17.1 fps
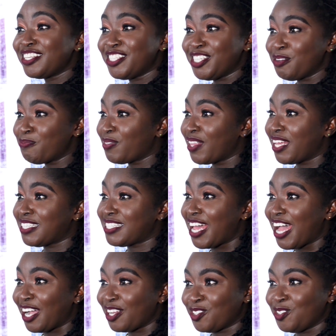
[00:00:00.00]
tip that
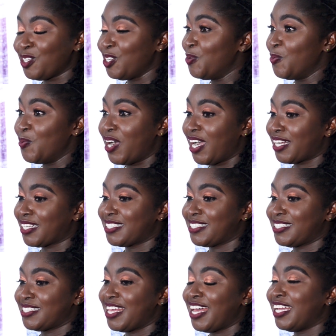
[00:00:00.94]
actually
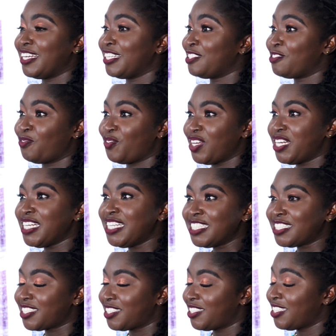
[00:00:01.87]
works, and it's very
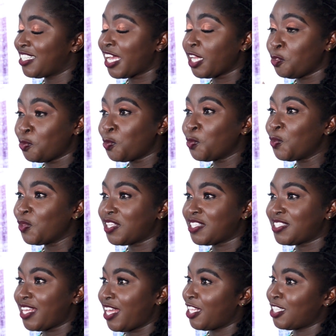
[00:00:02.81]
interesting, I don't know
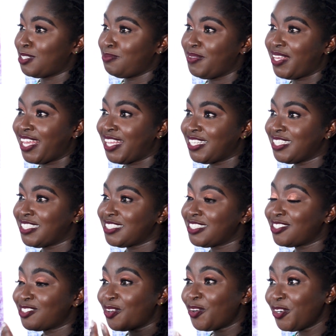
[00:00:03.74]
the science behind it,
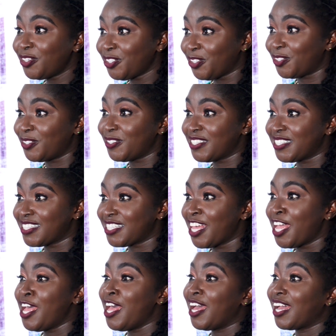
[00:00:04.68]
is onions.
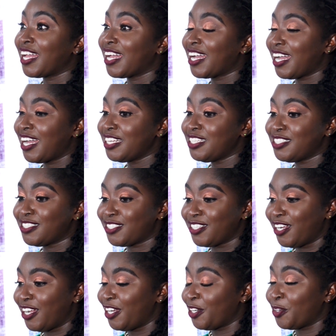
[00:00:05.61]
Cut
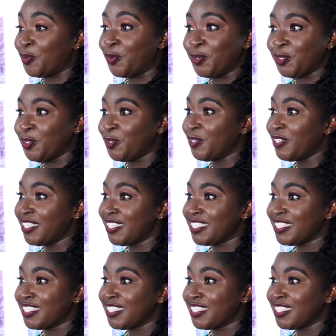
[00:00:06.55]
an onion,